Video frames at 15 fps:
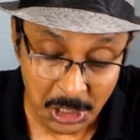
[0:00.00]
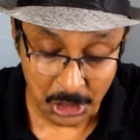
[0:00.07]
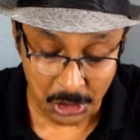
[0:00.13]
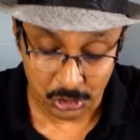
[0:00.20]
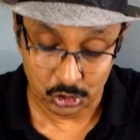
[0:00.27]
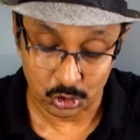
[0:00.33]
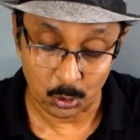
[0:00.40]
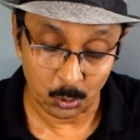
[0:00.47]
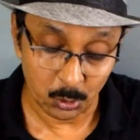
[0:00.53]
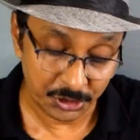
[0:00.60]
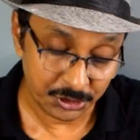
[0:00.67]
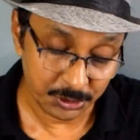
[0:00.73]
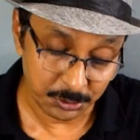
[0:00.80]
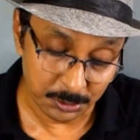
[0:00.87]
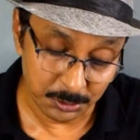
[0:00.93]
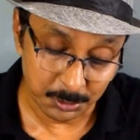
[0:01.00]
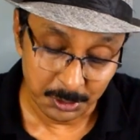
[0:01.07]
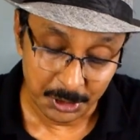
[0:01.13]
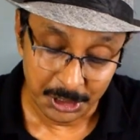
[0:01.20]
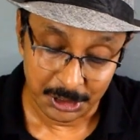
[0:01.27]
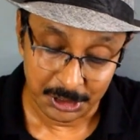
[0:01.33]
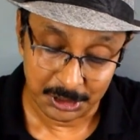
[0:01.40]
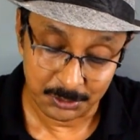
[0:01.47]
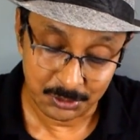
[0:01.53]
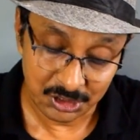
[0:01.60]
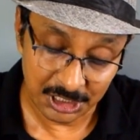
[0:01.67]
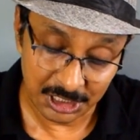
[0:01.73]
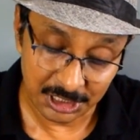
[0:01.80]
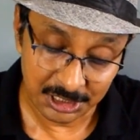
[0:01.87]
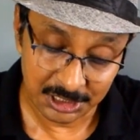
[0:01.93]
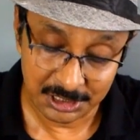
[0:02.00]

So what you do, you take